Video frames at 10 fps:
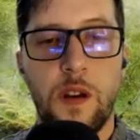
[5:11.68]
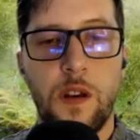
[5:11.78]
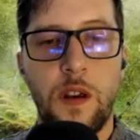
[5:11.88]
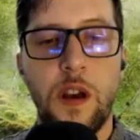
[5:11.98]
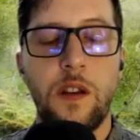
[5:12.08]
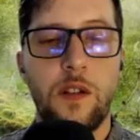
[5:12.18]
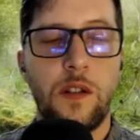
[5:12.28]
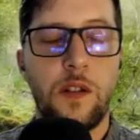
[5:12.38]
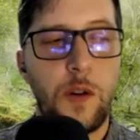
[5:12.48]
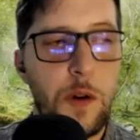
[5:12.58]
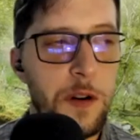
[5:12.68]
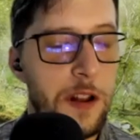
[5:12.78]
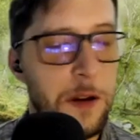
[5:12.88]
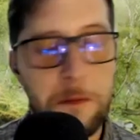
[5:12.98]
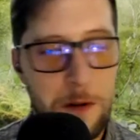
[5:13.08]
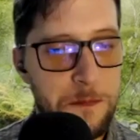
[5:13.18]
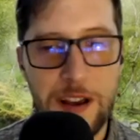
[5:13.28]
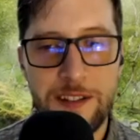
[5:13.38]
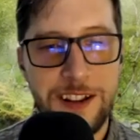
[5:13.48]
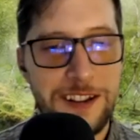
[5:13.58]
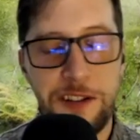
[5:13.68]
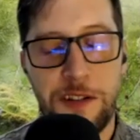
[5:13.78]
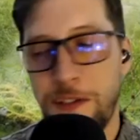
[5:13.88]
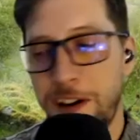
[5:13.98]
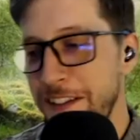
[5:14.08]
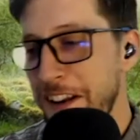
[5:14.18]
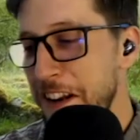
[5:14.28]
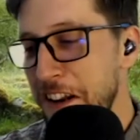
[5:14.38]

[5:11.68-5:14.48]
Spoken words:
yes, so go on. And I'm fascinated. This is fascinating. I